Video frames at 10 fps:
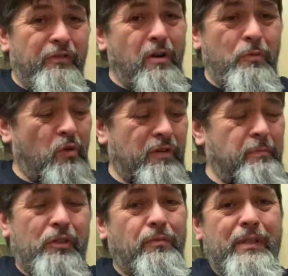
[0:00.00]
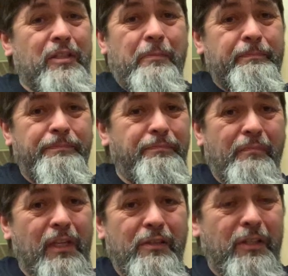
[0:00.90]
far more aromas from this,
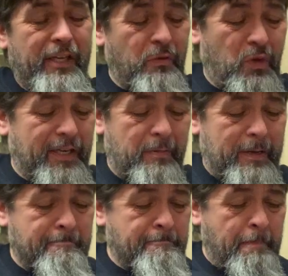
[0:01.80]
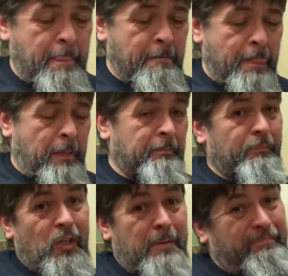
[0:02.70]
from the other one anyway.
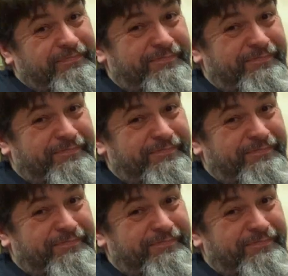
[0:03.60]
So,